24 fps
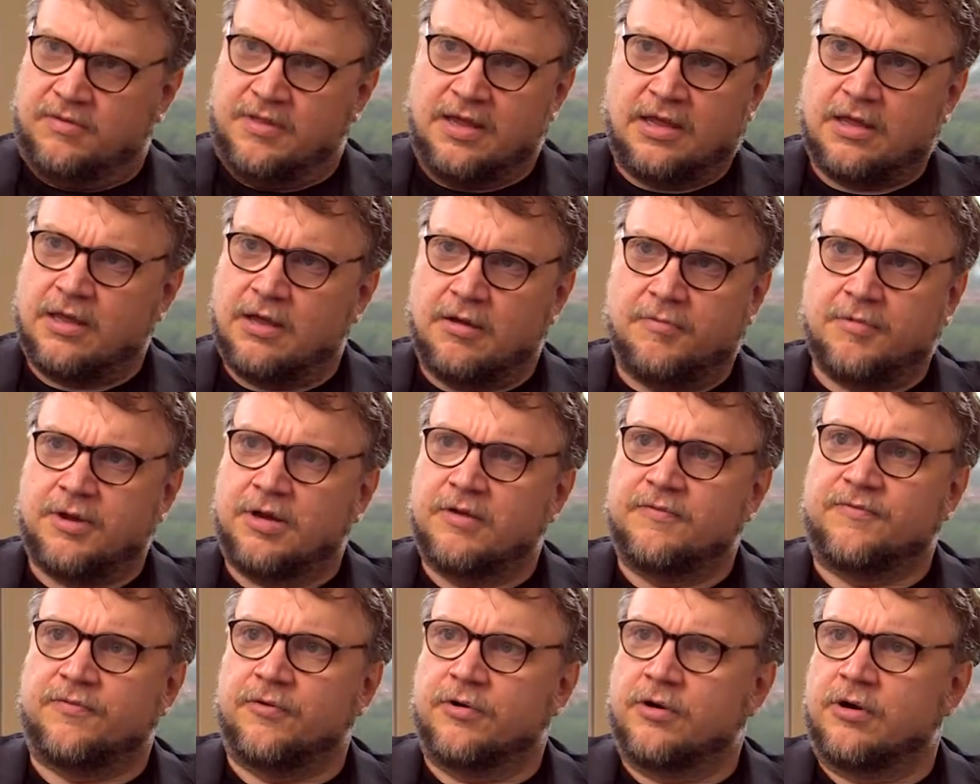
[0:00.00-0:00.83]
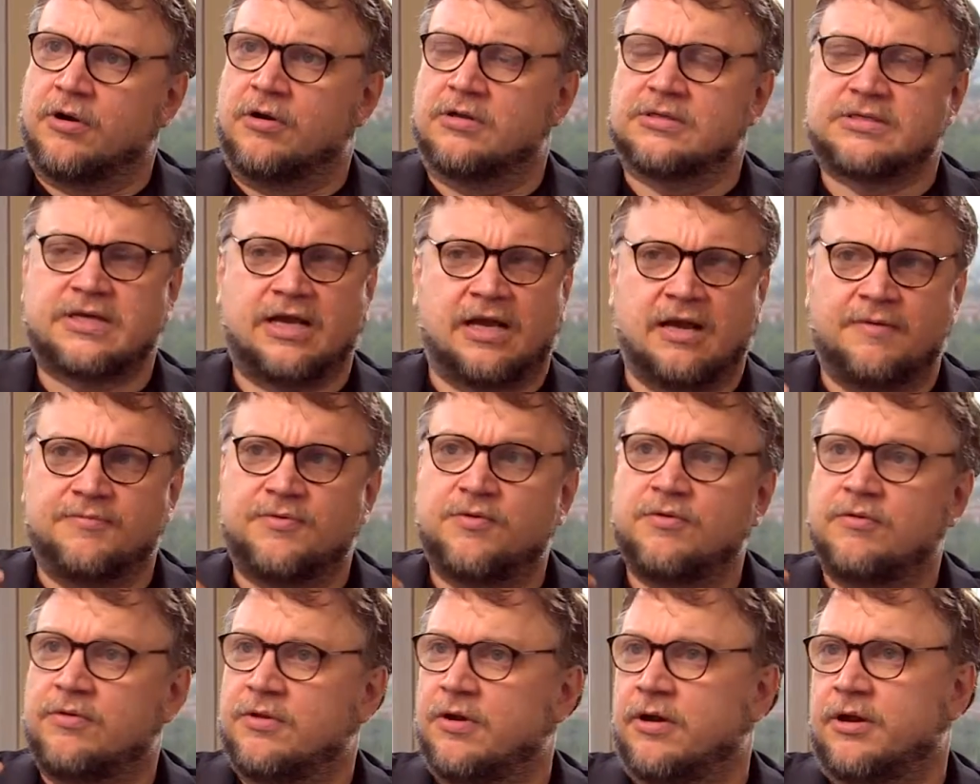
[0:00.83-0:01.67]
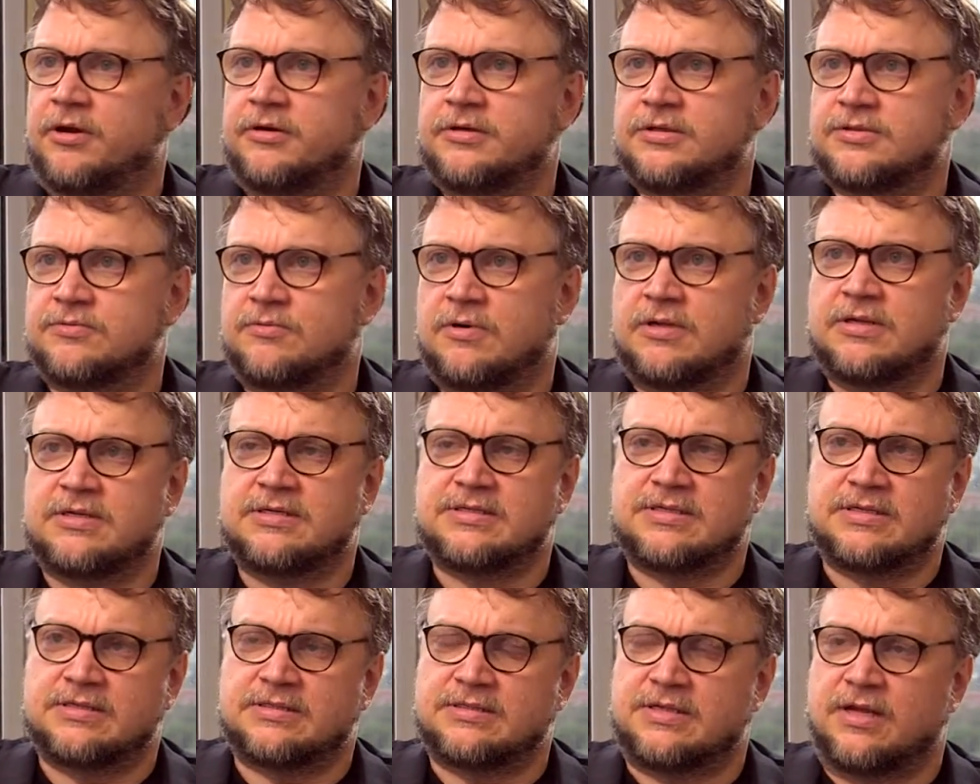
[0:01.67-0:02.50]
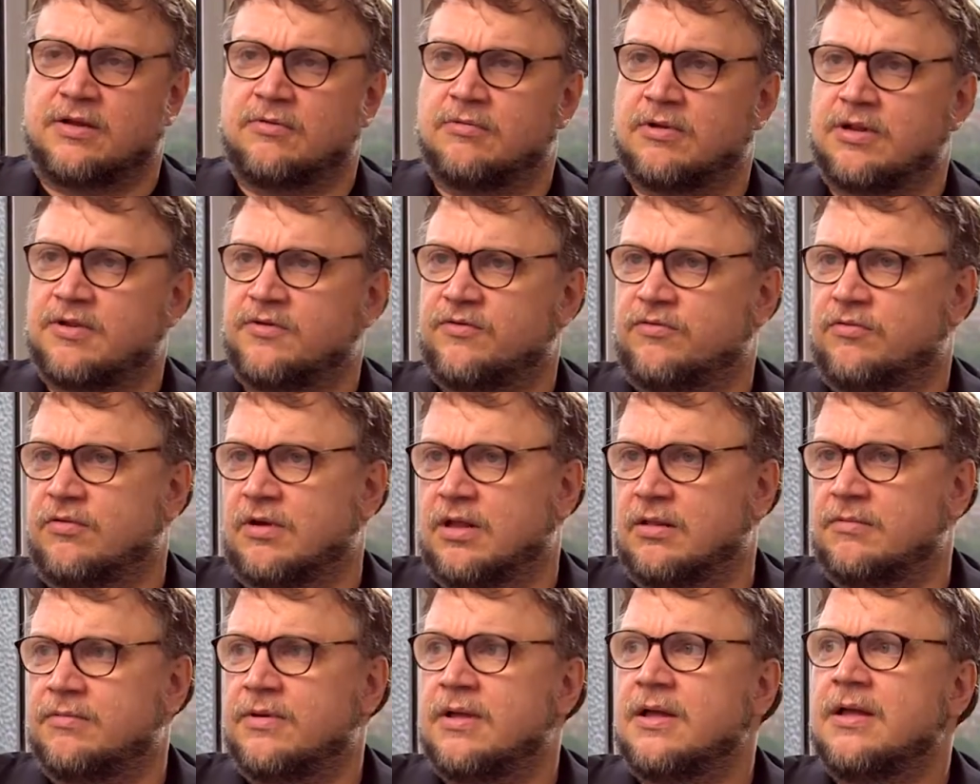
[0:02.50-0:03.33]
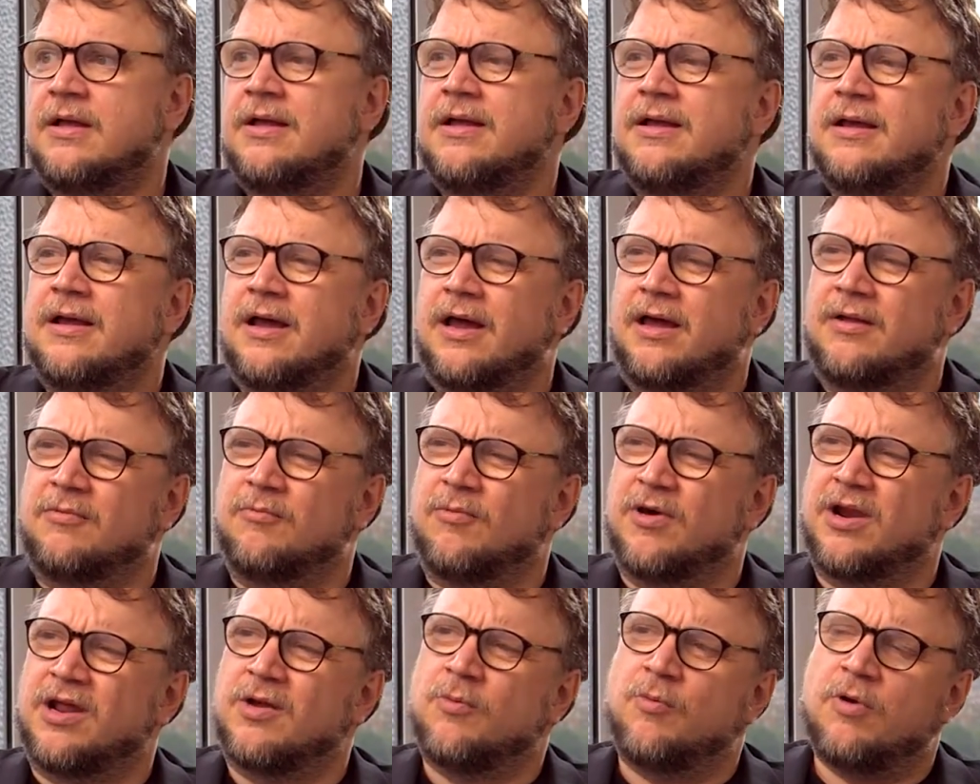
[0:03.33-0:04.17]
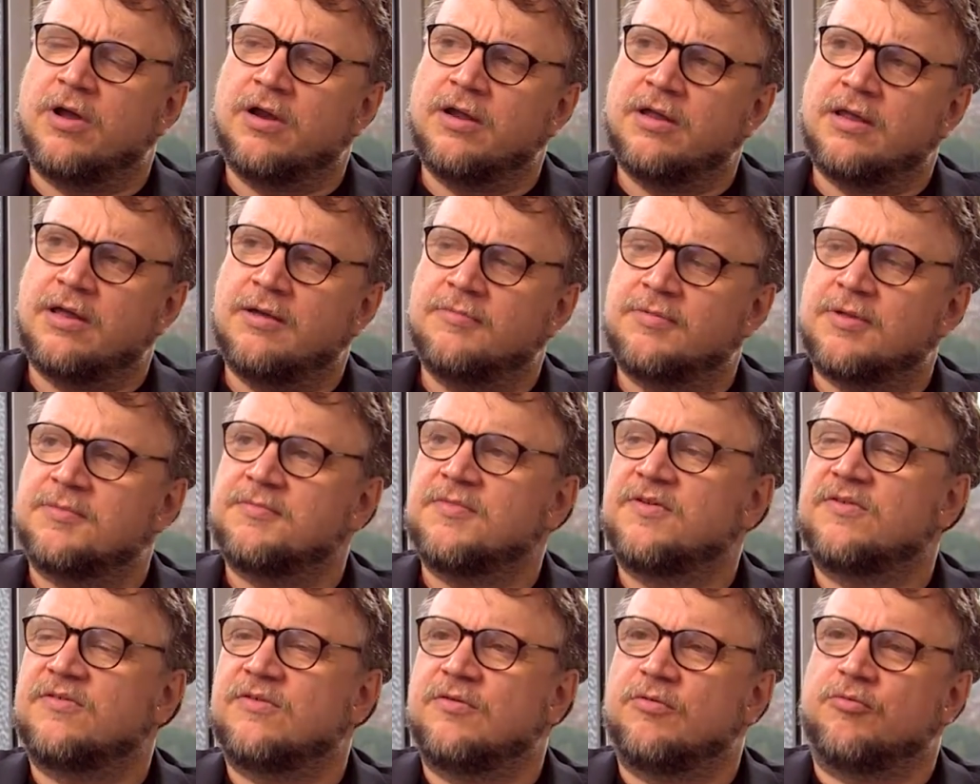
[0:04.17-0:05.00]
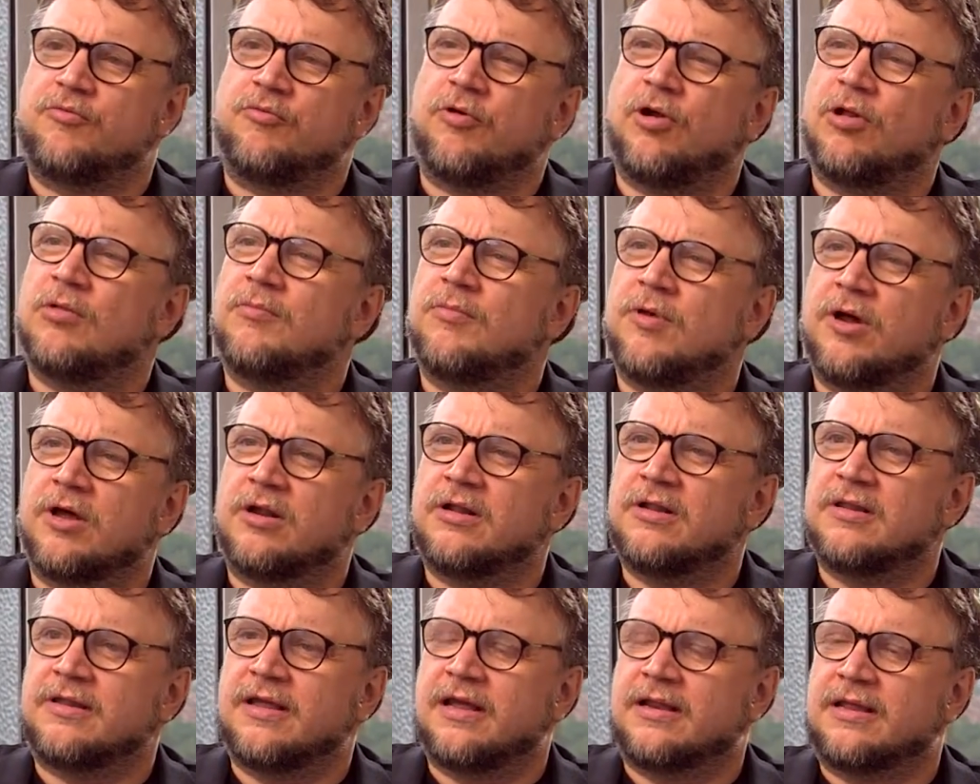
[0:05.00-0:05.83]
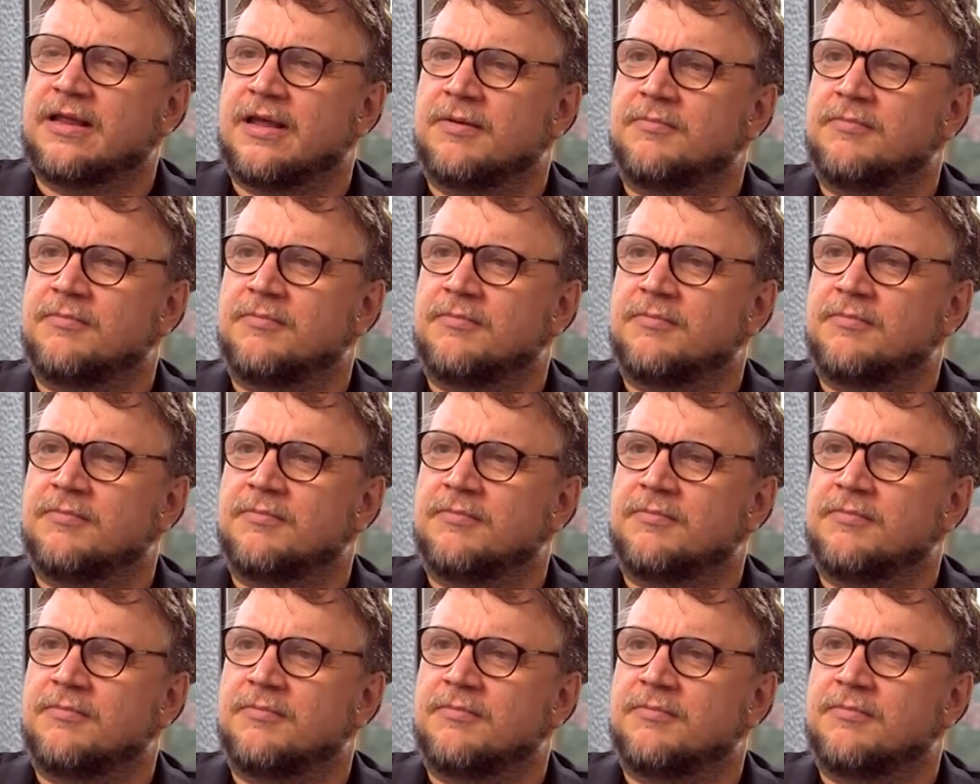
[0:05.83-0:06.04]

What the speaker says: Thinking about it for girls, I have two daughters, one is 16, one is 12. And what I want to give them is the role model that